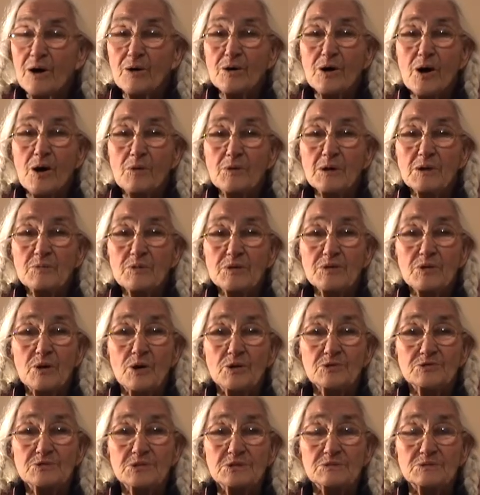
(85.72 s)
hoeing with
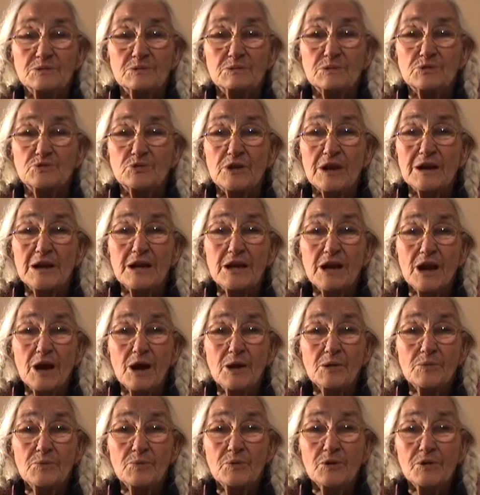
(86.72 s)
horses. It was really
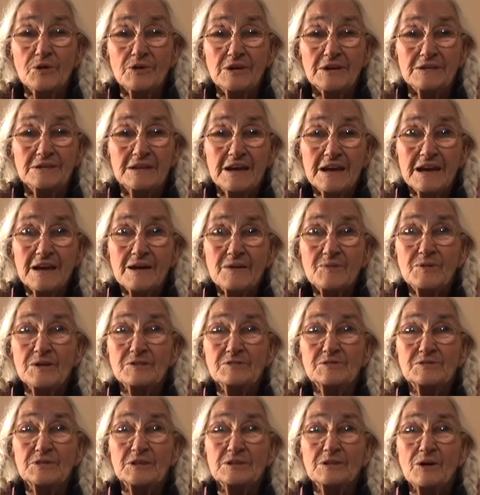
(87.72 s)
hard work, and we
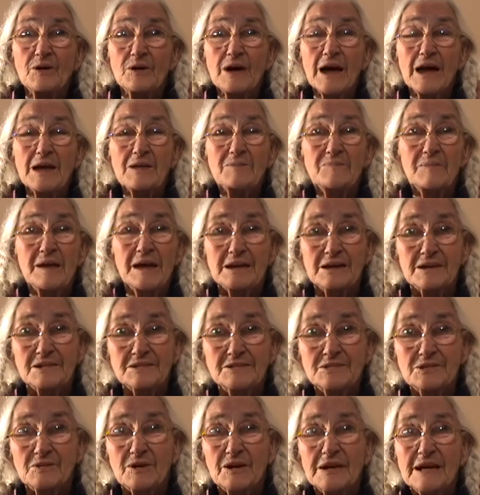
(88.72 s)
used to go haymaking
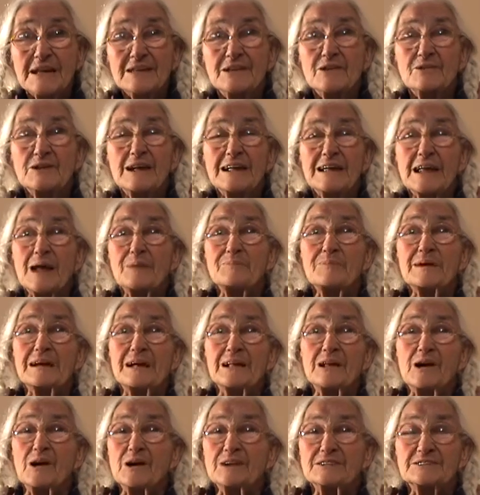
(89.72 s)
until nearly 11
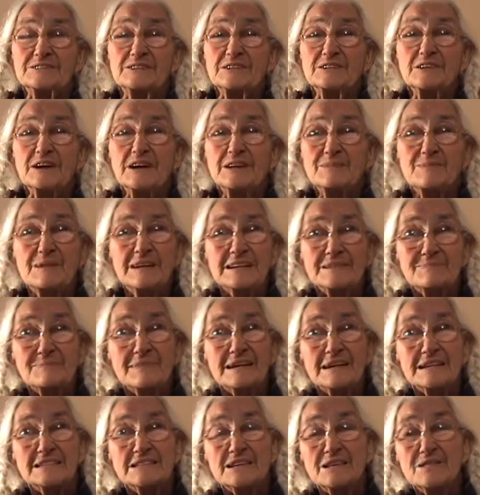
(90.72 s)
o'clock tonight,
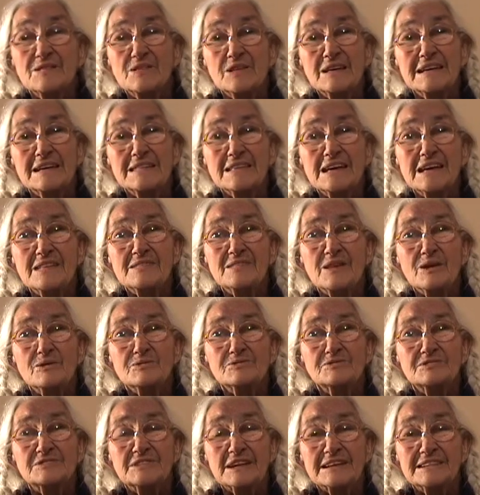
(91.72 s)
because in
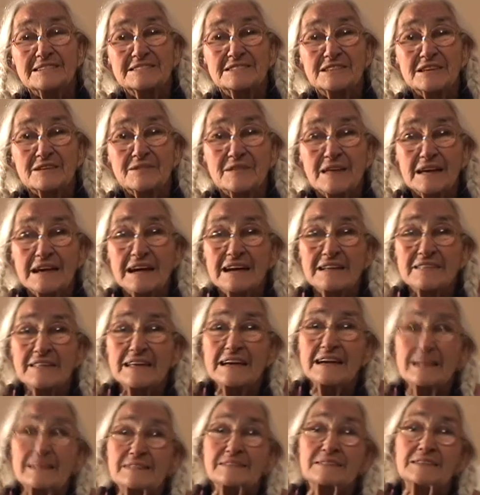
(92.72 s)
those days, see, they had
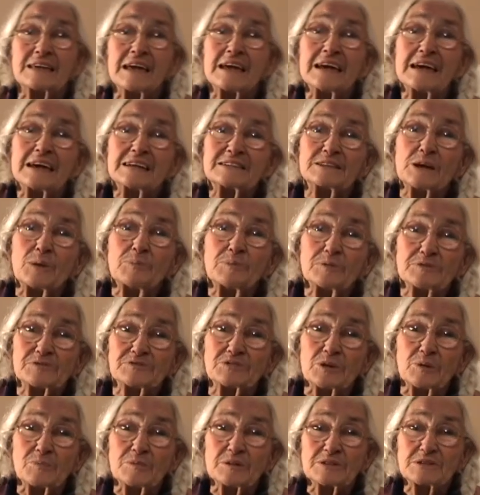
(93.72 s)
double
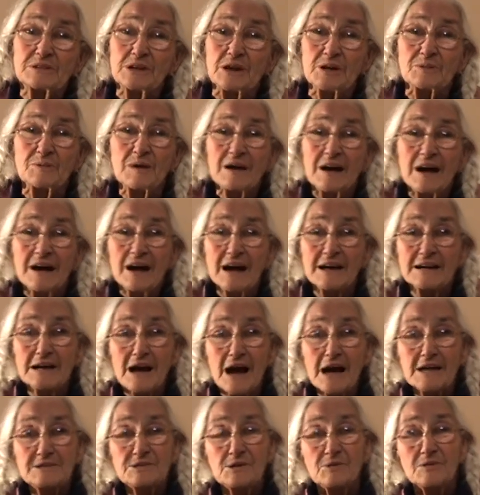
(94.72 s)
summertime.
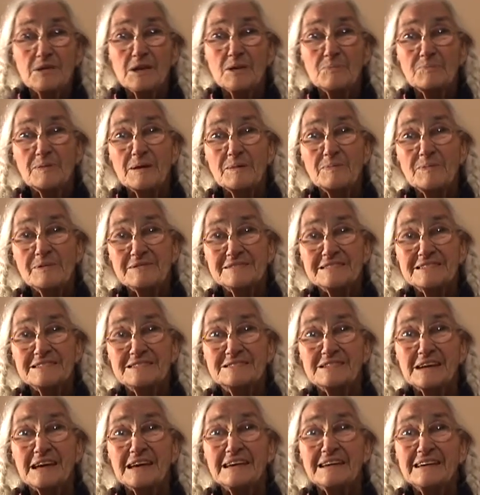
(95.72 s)
I don't think people
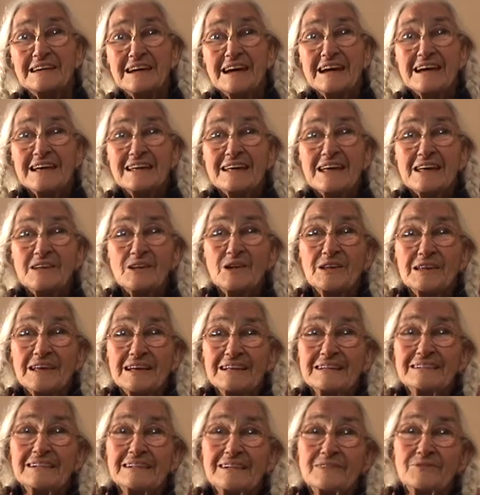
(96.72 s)
today
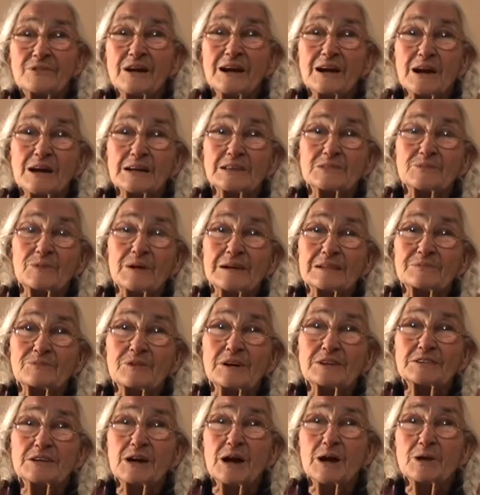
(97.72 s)
realise
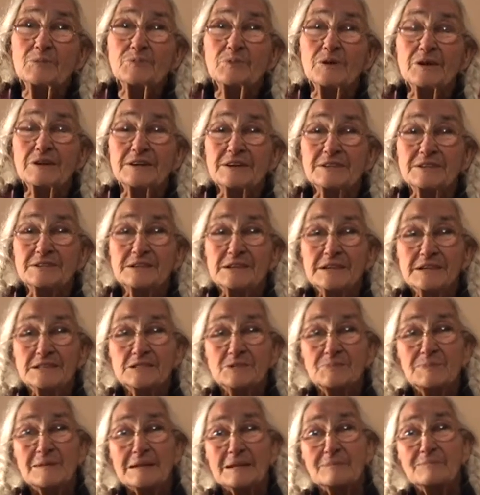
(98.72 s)
what hard work it
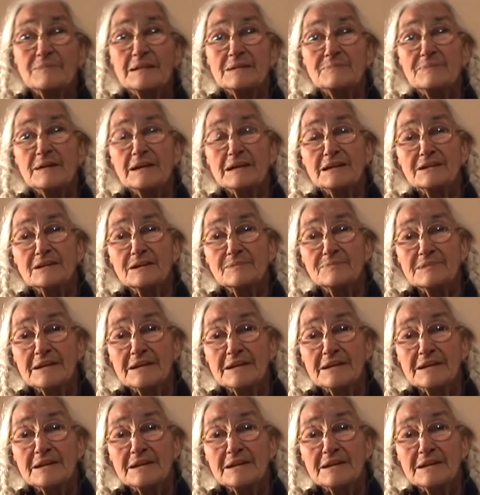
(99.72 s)
is, but I